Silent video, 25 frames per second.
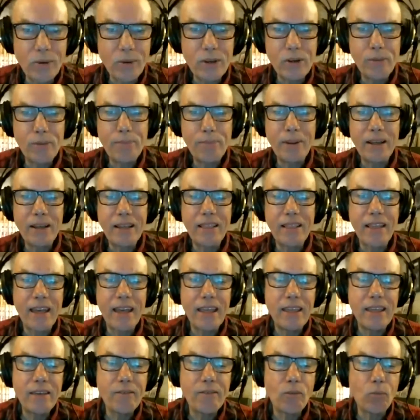you were playing there?
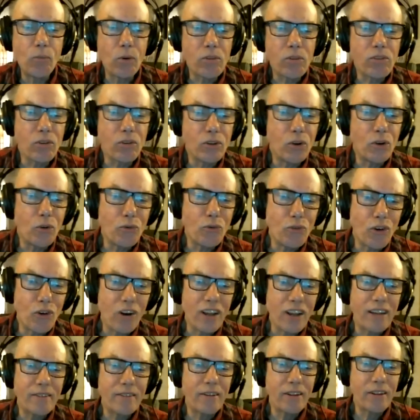What's on your
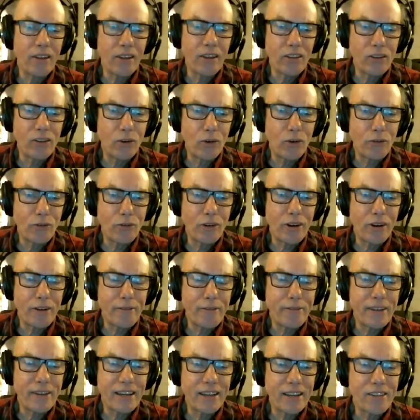right
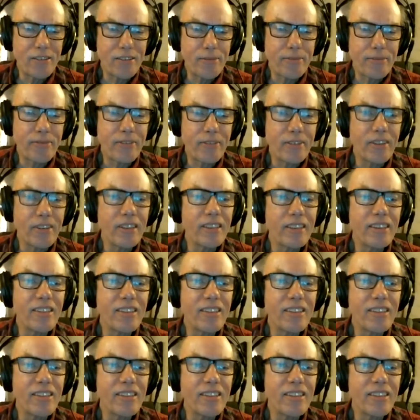fingers to